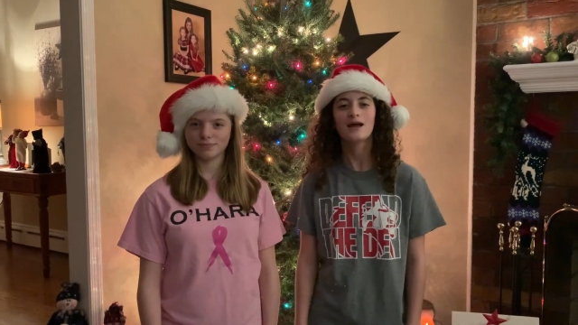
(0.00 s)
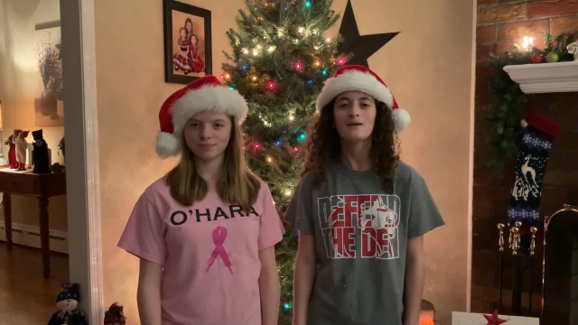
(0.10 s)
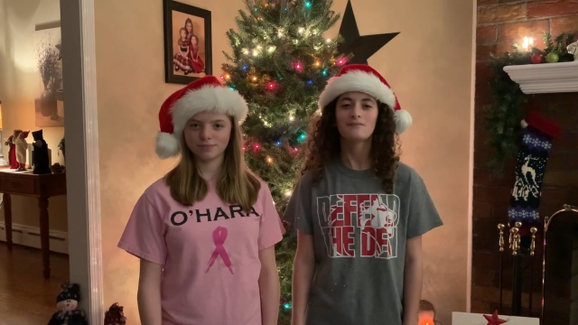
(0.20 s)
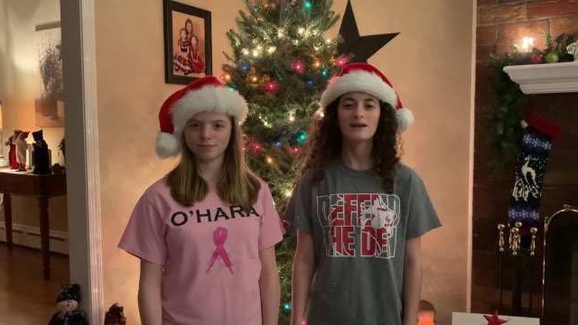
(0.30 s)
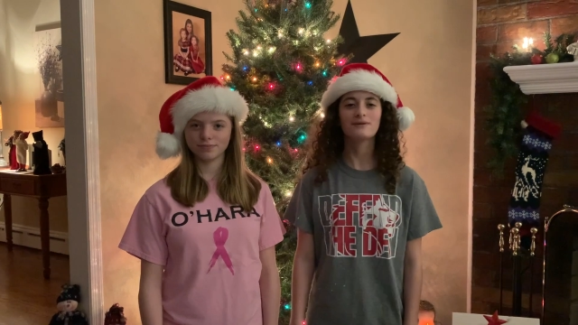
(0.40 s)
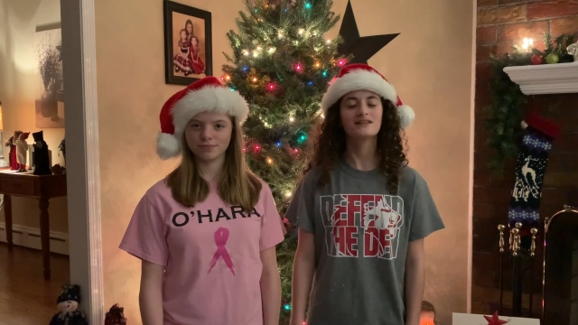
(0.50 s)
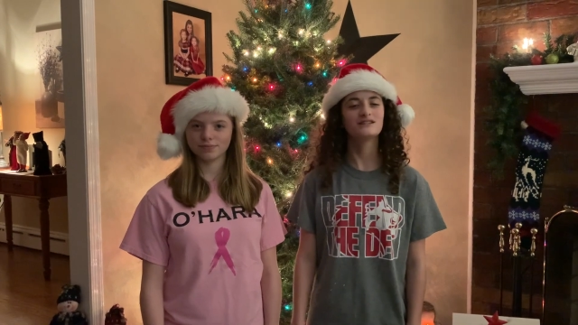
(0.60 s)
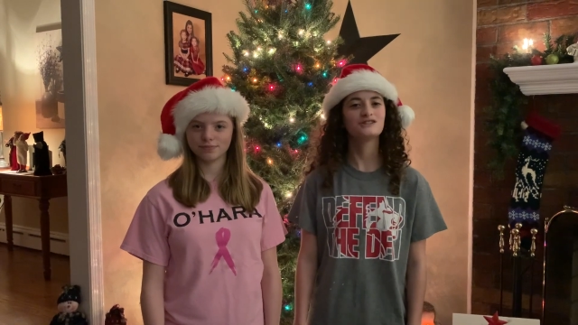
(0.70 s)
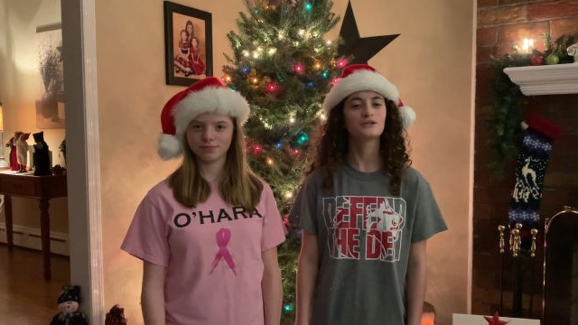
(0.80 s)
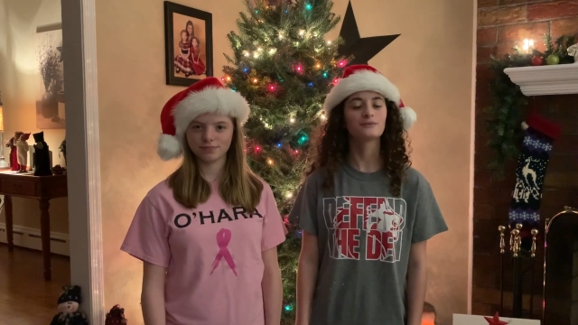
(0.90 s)
Speaker 1: Maybe
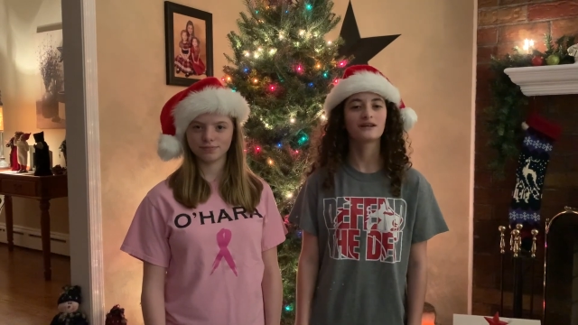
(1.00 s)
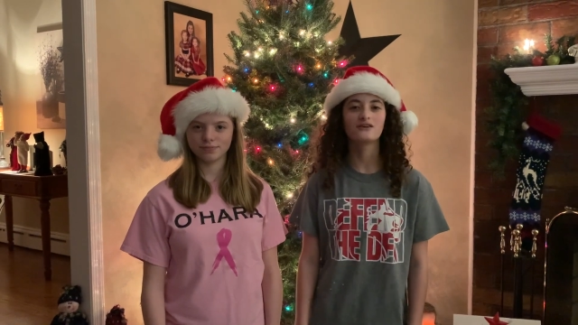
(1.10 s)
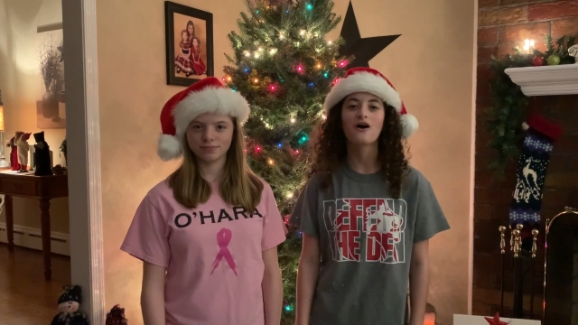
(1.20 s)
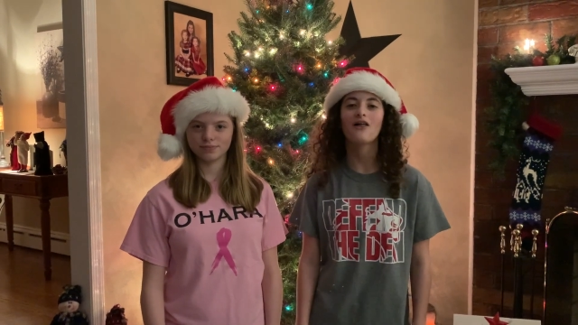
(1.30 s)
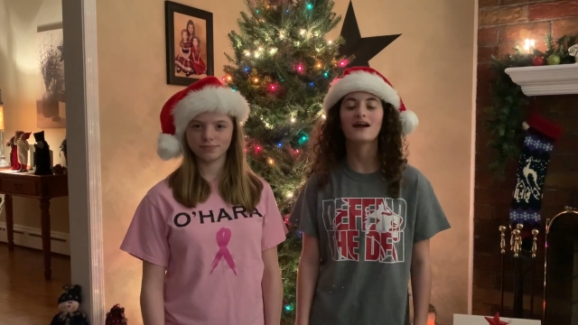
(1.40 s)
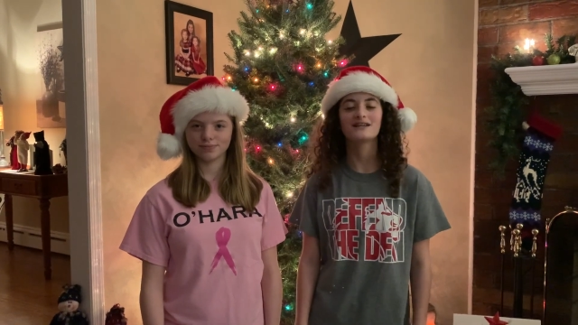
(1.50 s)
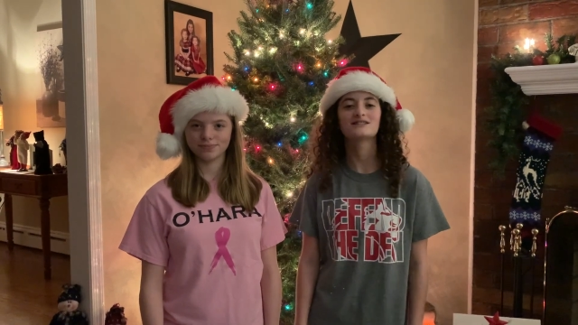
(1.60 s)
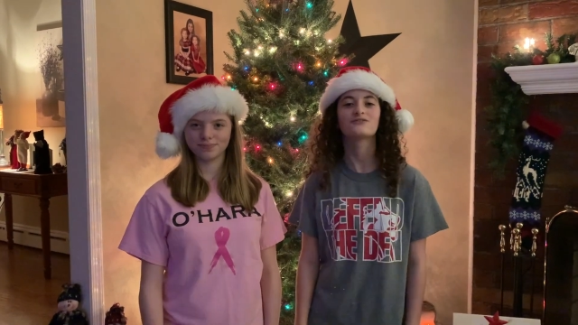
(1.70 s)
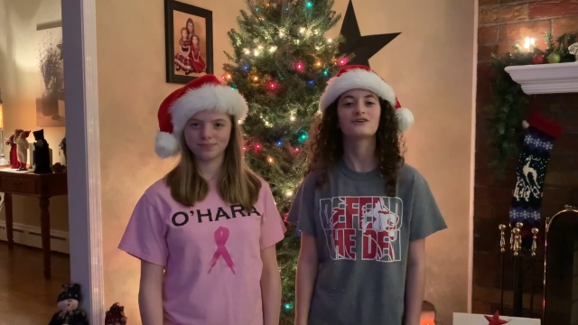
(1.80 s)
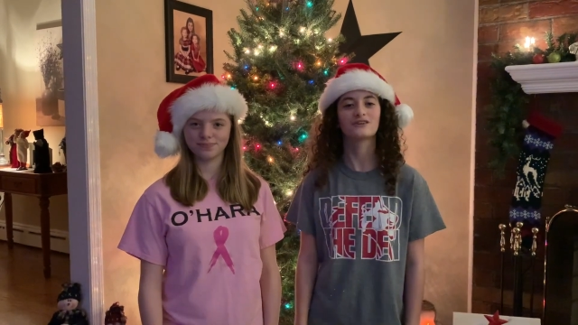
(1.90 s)
this year we can all ask
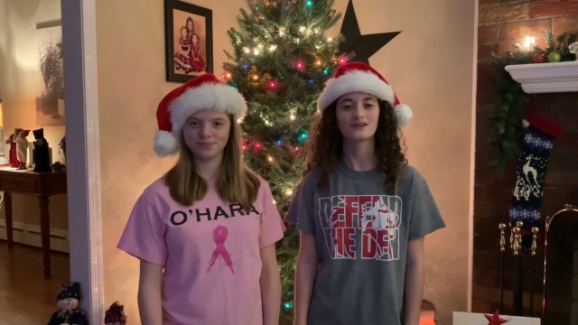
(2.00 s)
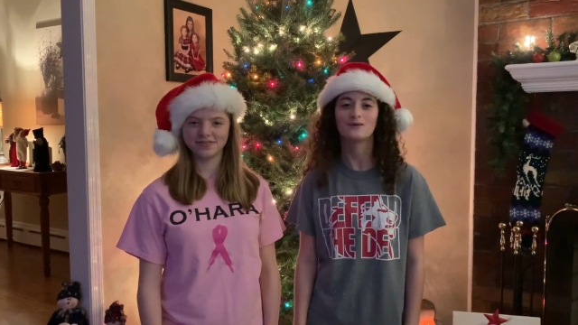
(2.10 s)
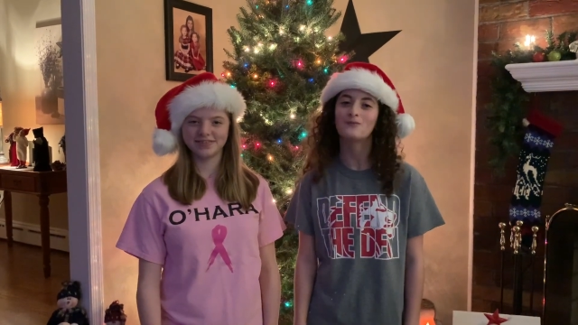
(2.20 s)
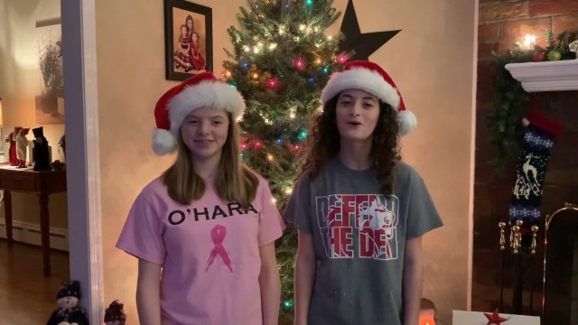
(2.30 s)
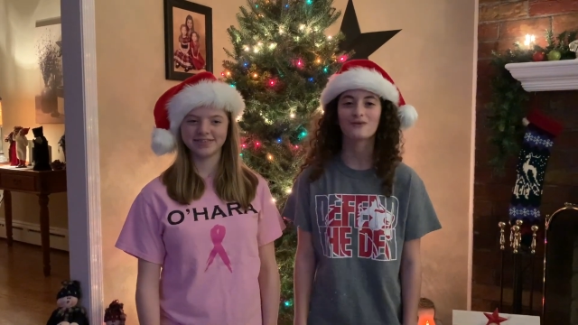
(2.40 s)
for a little more